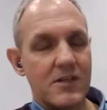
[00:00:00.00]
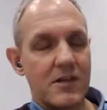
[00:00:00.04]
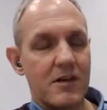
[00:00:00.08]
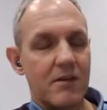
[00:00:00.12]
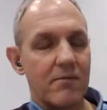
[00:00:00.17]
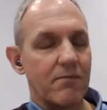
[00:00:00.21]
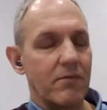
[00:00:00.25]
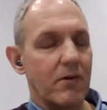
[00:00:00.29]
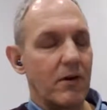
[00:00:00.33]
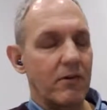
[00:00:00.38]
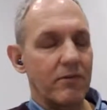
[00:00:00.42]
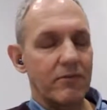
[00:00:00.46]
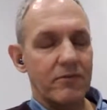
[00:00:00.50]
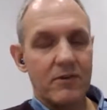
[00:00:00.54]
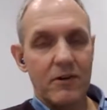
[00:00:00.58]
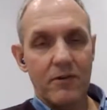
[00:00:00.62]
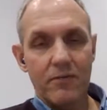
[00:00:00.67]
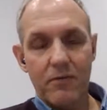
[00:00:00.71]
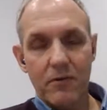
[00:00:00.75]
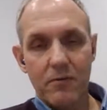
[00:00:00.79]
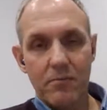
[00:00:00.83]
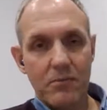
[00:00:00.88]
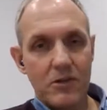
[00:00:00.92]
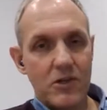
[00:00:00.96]
It involves
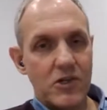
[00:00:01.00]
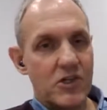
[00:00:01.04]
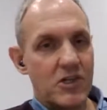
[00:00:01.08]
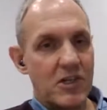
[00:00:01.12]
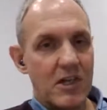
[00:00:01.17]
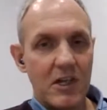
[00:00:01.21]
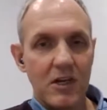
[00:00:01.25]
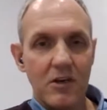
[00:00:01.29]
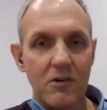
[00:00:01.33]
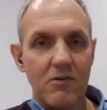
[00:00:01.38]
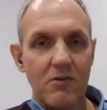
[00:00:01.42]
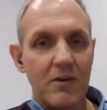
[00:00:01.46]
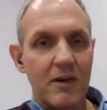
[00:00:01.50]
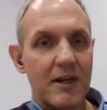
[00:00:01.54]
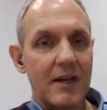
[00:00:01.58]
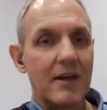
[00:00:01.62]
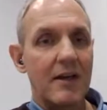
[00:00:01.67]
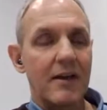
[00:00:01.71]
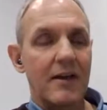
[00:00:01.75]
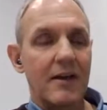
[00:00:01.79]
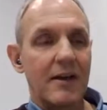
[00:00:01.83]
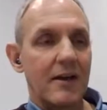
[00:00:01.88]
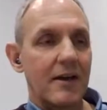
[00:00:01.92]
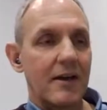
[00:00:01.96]
different
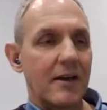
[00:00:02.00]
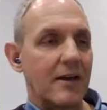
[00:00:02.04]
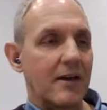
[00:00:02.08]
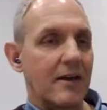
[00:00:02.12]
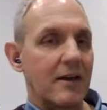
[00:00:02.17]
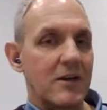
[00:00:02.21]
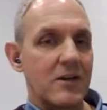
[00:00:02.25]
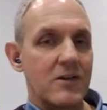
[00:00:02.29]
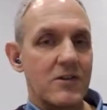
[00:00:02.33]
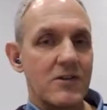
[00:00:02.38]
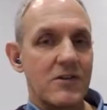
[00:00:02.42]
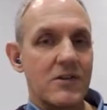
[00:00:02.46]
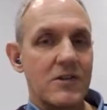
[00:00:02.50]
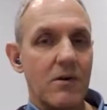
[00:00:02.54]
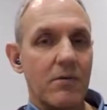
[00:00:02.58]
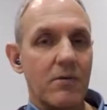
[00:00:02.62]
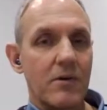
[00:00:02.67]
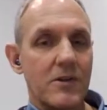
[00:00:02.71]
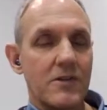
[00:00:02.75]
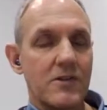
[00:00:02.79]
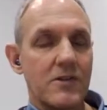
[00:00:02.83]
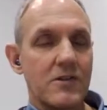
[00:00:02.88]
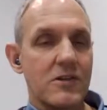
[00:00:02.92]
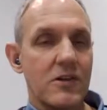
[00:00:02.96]
machinery and
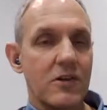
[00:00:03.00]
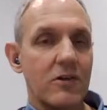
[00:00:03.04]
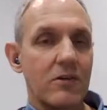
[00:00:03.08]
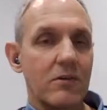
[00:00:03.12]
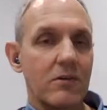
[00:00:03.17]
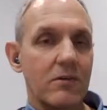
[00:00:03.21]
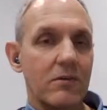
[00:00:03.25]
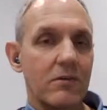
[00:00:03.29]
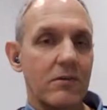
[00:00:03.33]
so on. So